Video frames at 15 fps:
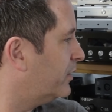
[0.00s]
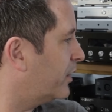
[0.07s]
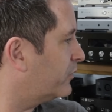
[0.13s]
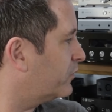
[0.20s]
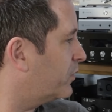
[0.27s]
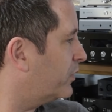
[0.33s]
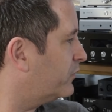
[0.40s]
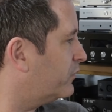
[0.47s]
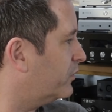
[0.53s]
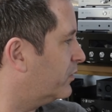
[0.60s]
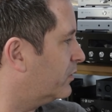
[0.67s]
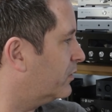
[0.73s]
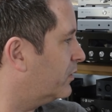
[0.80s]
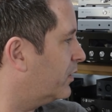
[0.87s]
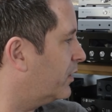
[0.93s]
Next
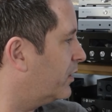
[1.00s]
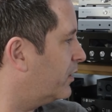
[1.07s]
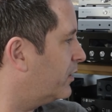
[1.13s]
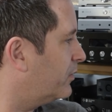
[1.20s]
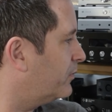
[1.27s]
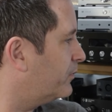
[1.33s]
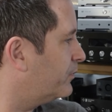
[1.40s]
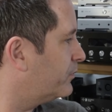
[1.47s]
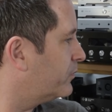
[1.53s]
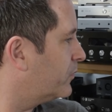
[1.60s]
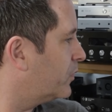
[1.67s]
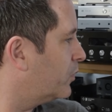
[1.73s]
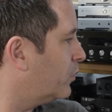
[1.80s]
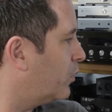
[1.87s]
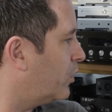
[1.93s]
question
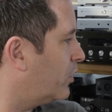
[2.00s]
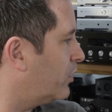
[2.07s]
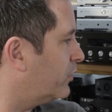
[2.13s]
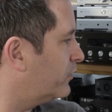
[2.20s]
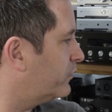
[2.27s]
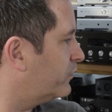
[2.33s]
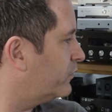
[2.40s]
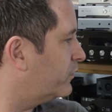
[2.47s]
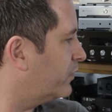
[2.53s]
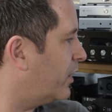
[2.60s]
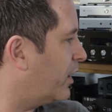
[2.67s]
was